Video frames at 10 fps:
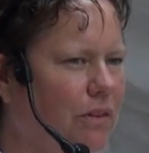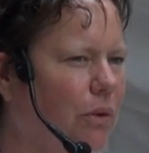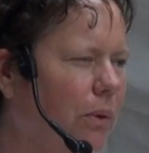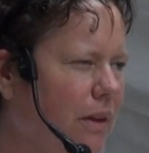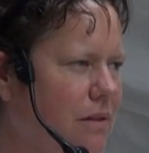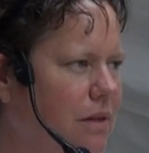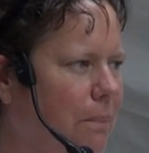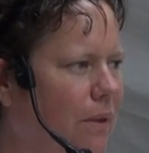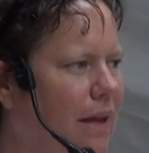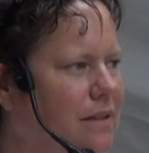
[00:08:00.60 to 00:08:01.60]
We have a really
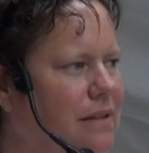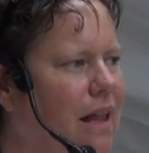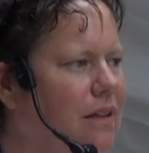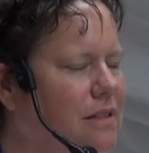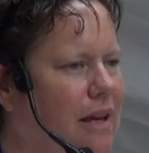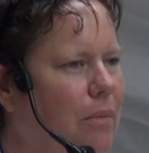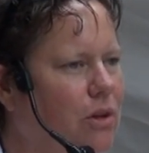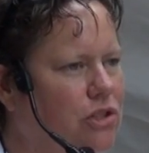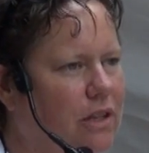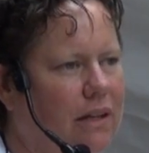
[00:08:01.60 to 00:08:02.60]
simple egg salad
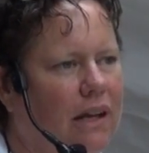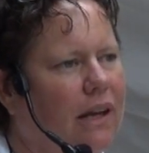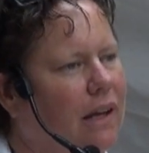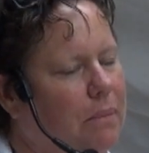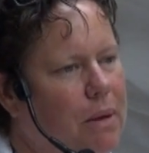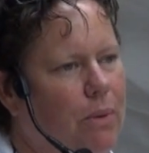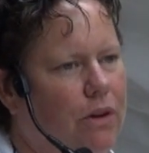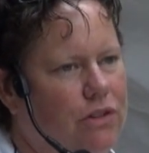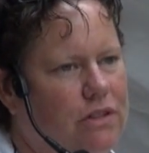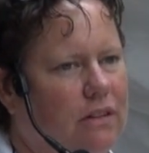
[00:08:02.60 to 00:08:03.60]
sandwich that people
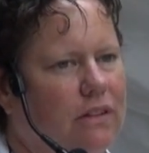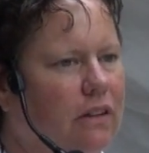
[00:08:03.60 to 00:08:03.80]
are just